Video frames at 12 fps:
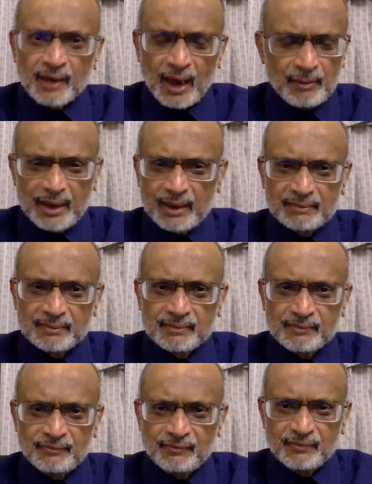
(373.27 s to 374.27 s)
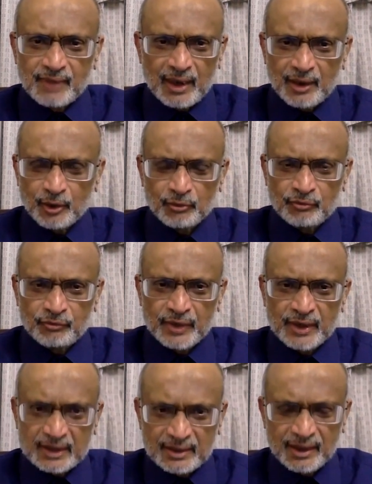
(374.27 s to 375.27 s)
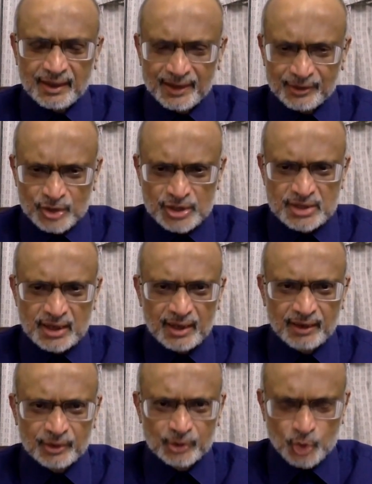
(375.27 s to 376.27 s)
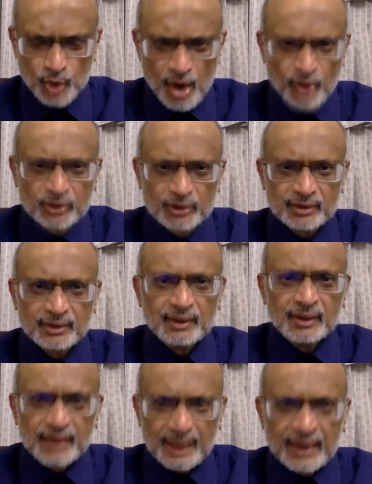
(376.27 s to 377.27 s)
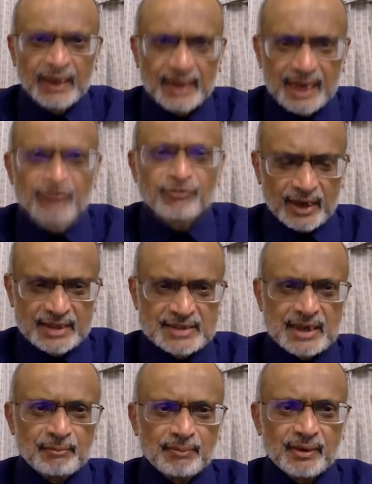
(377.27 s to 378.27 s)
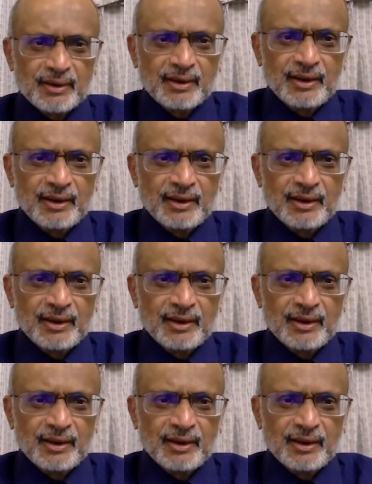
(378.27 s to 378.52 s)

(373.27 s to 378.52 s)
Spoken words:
I mean, I know we, it was throughout, in India, for example,